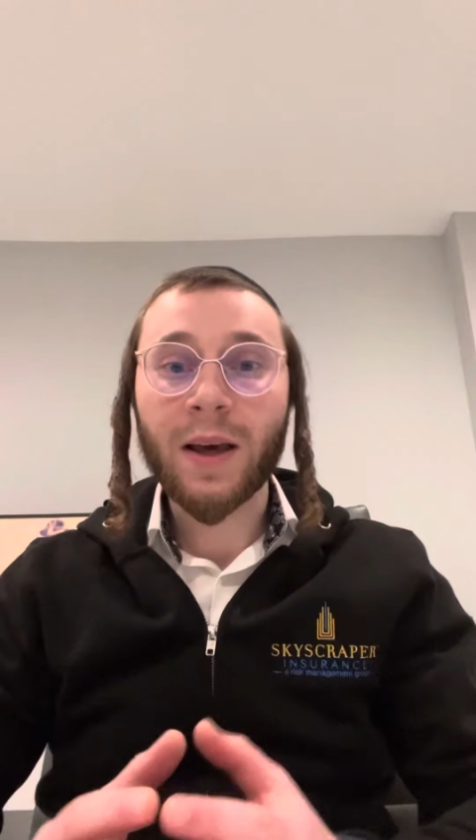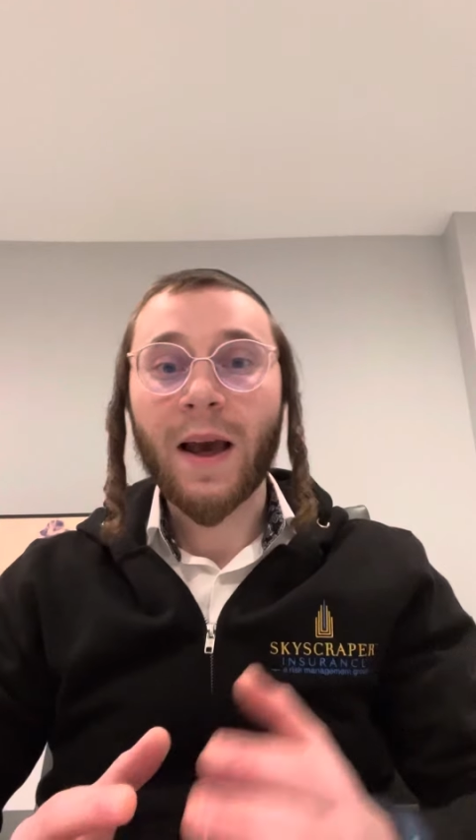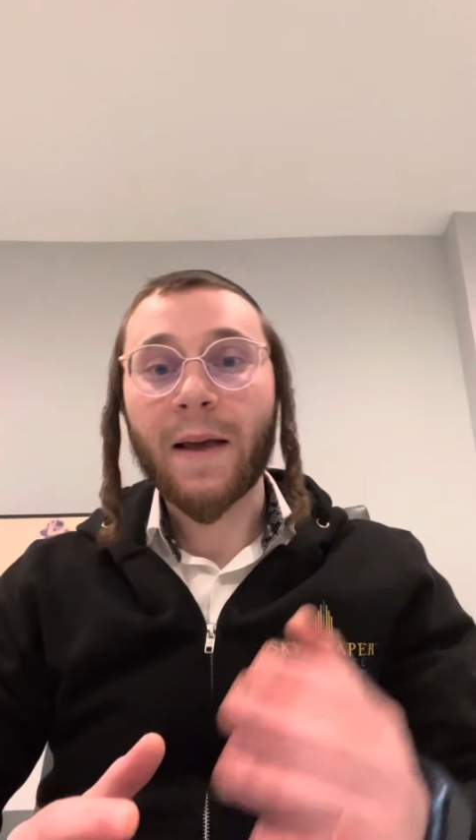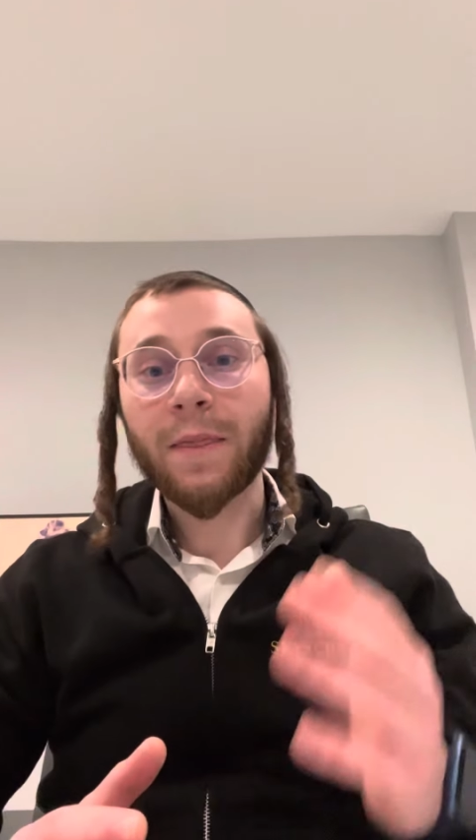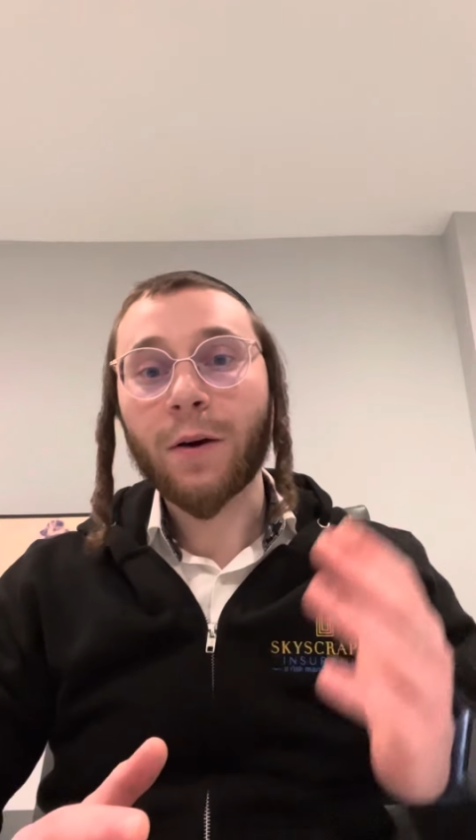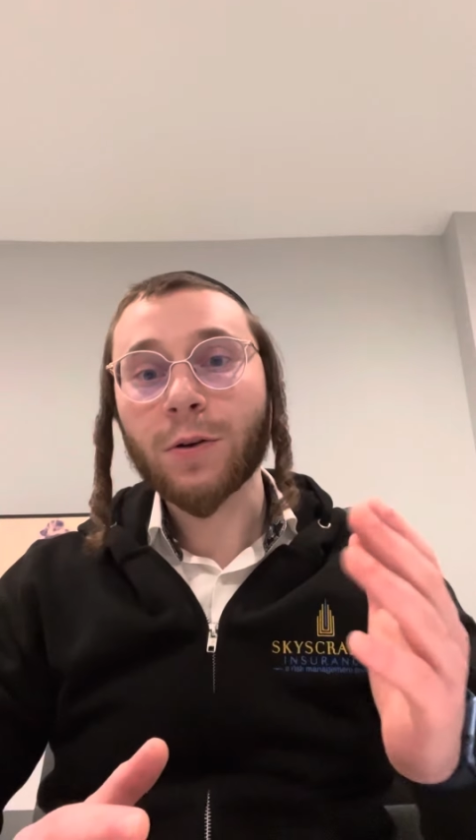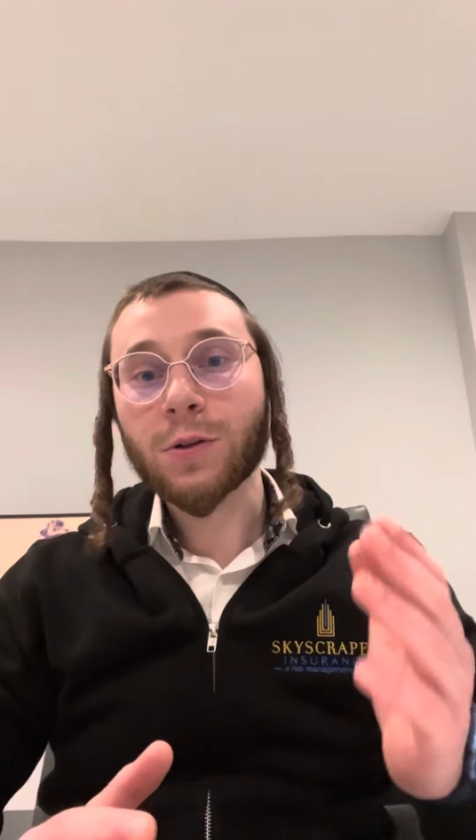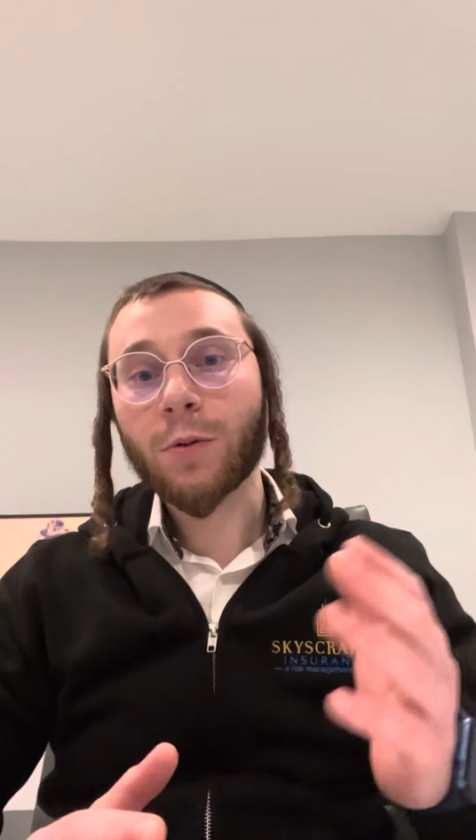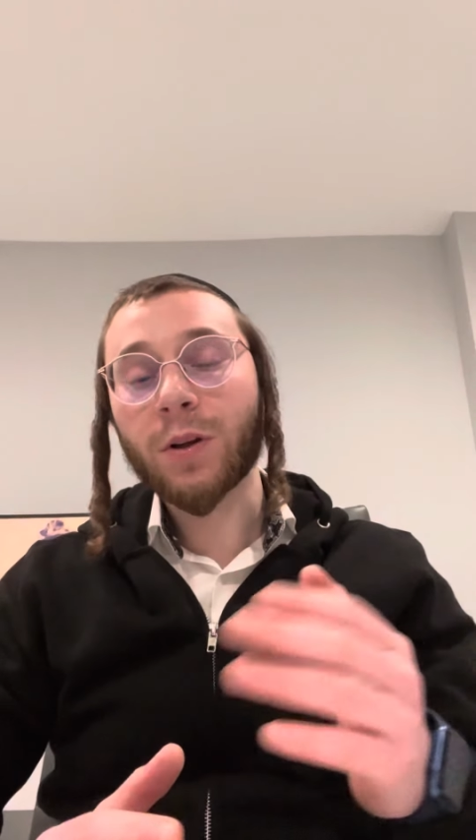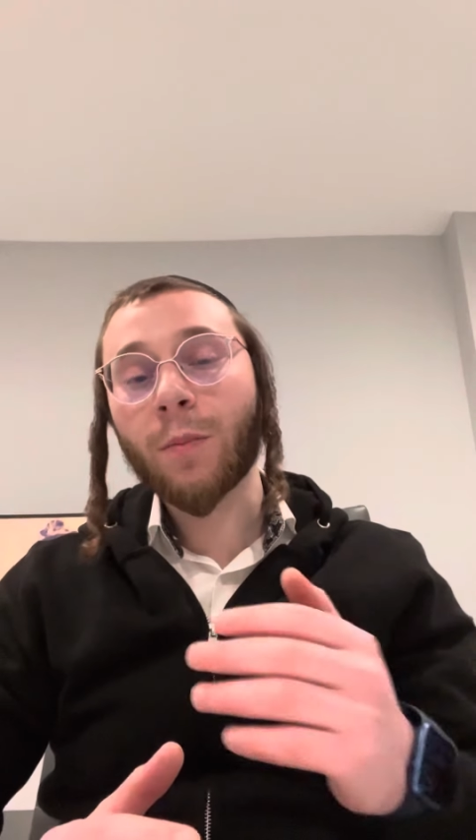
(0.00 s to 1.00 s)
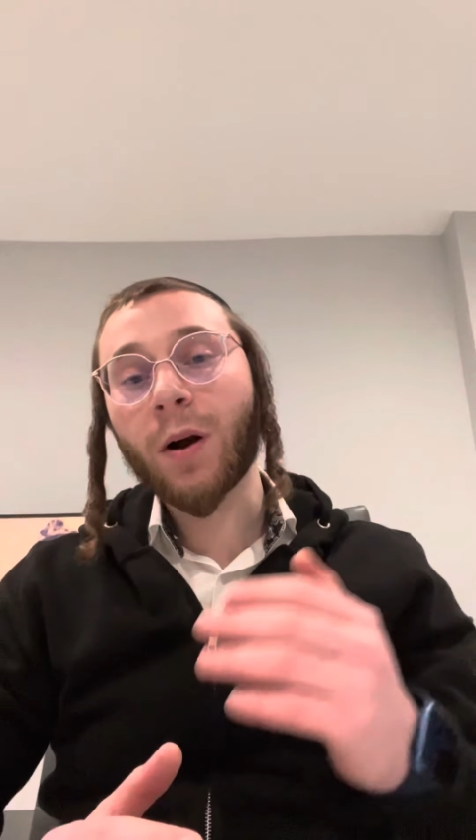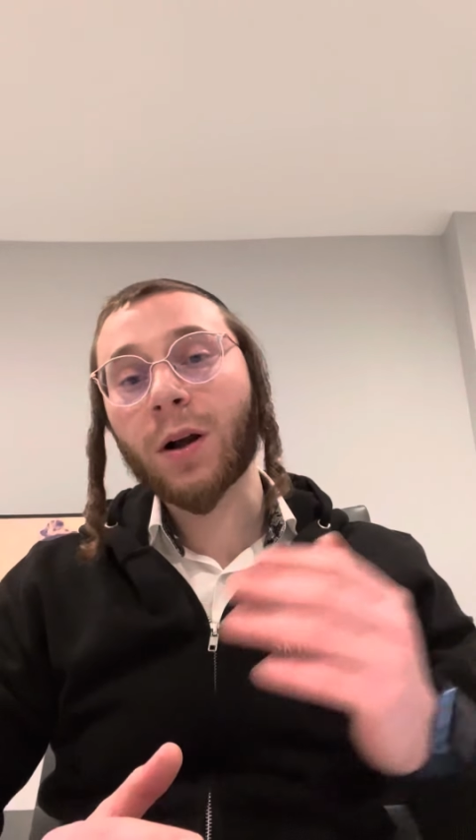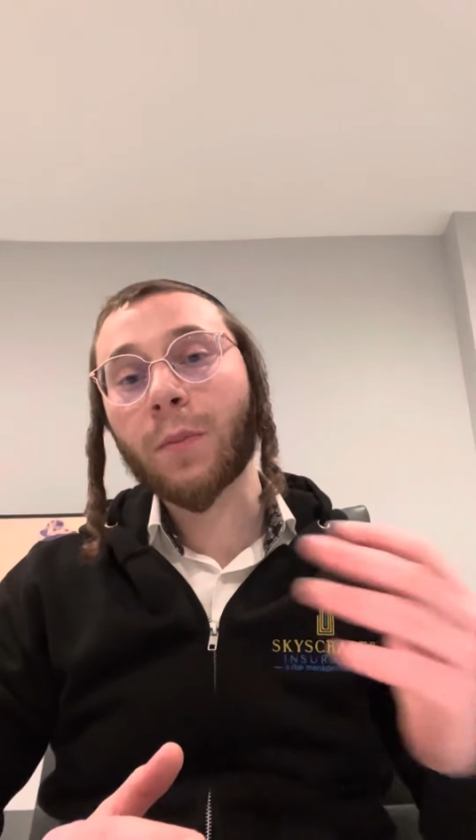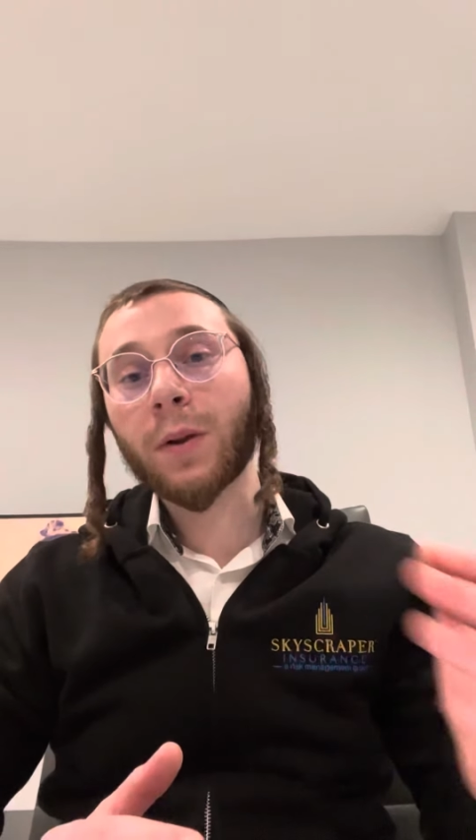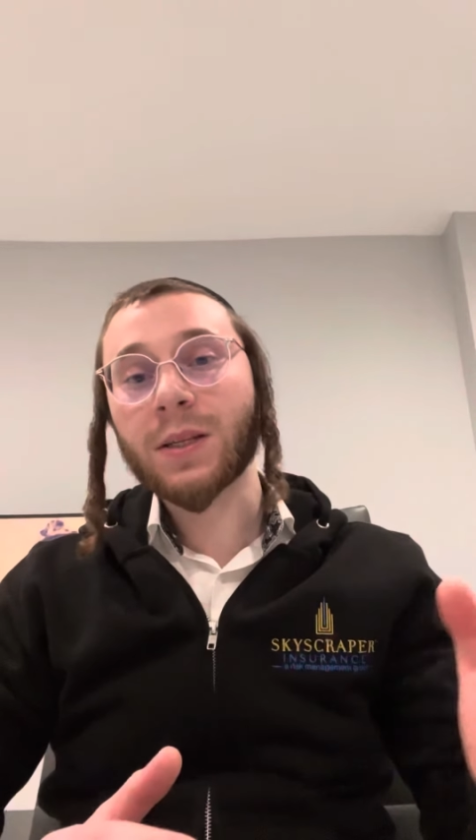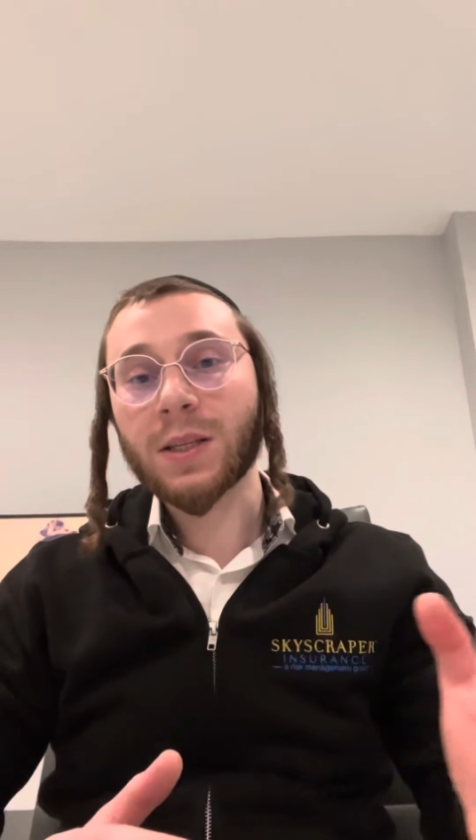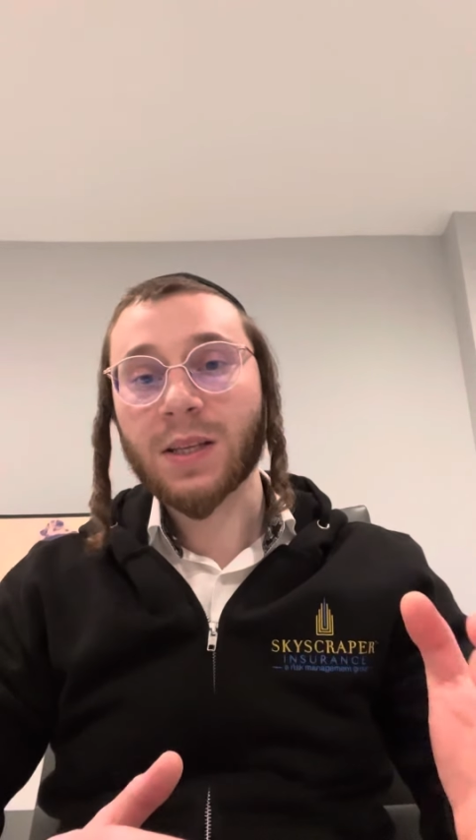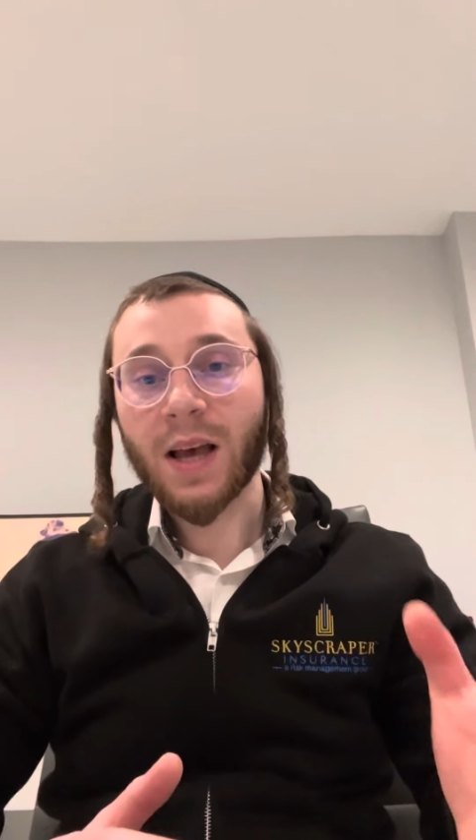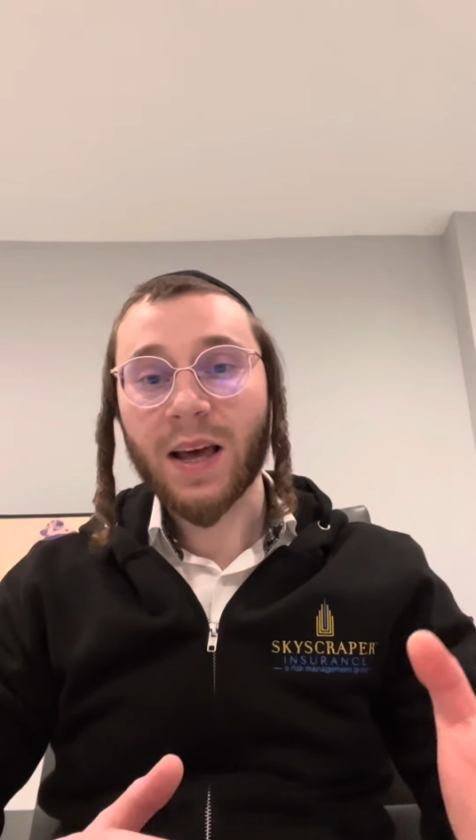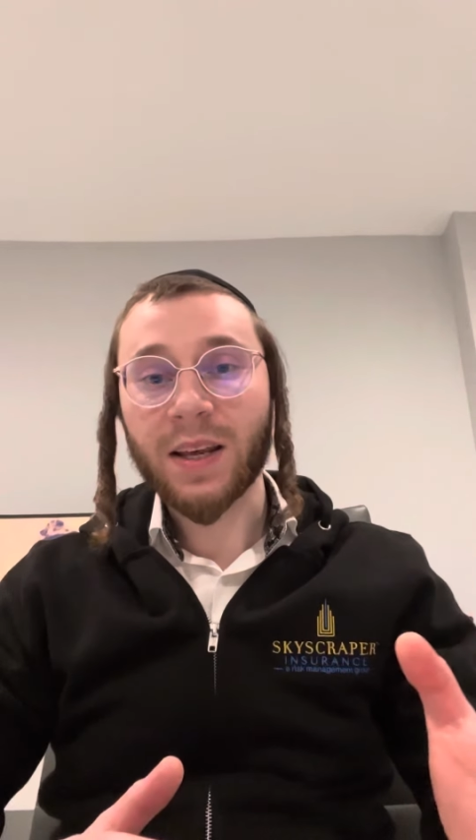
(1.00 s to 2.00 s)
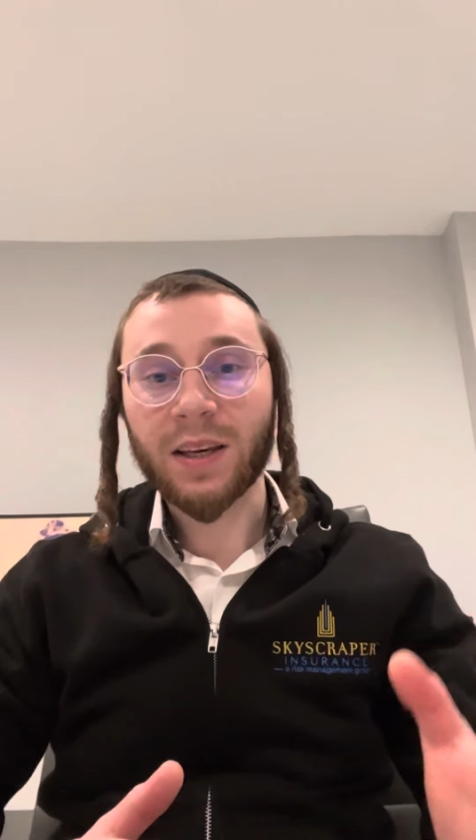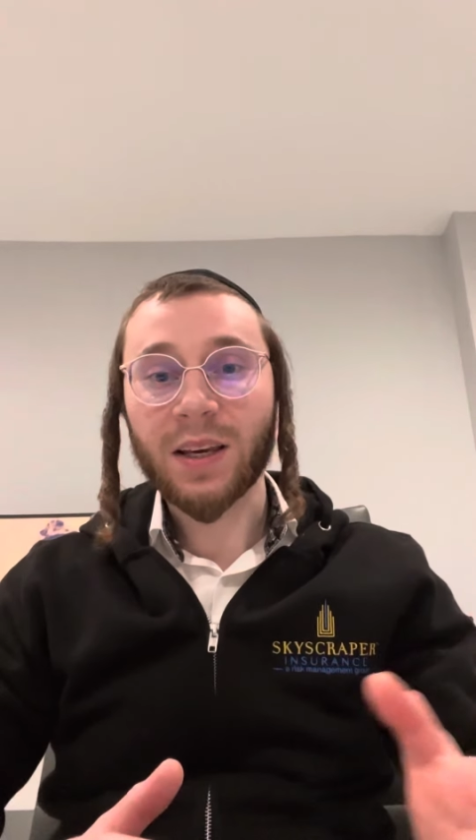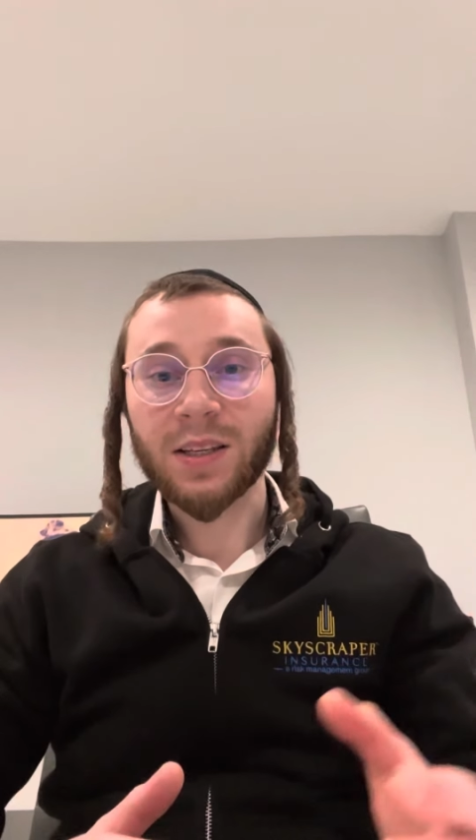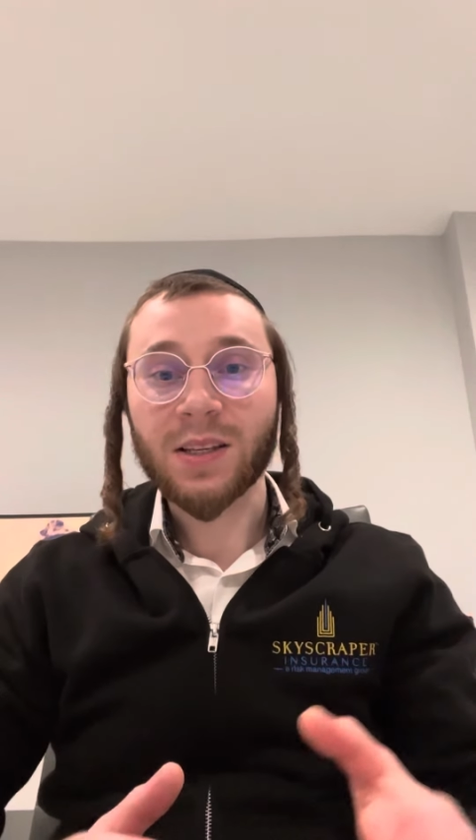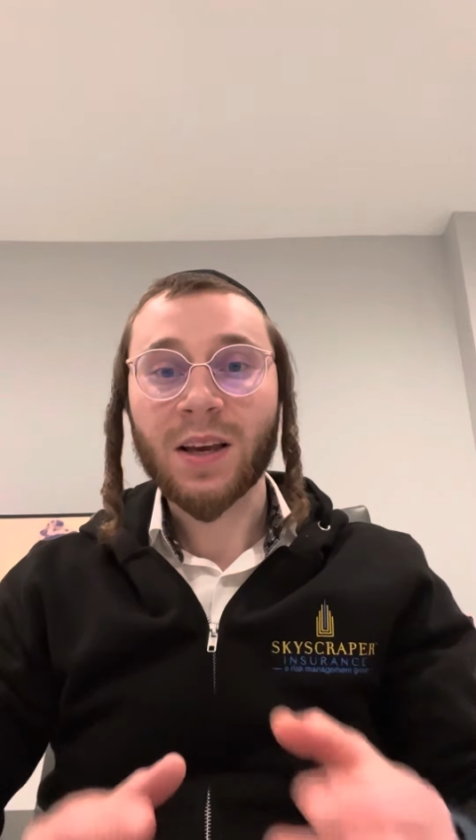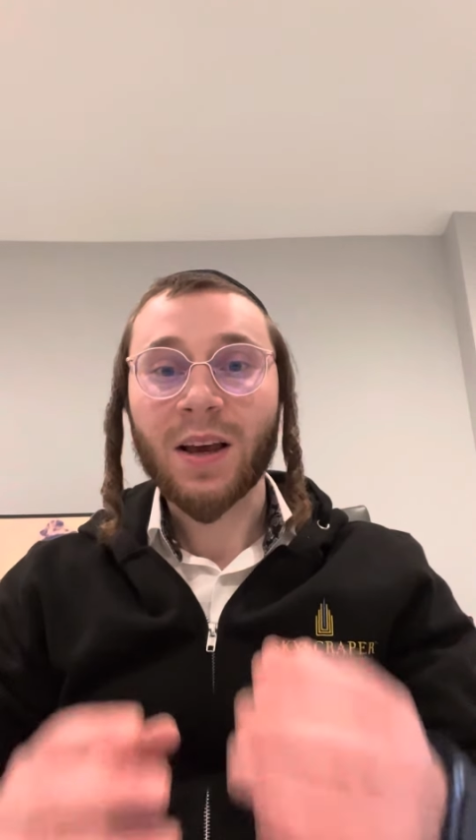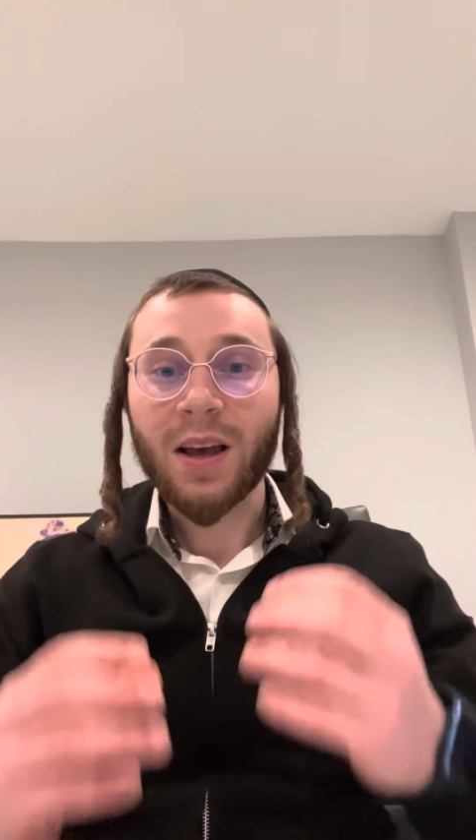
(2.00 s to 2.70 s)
and also where the marketplace is heading is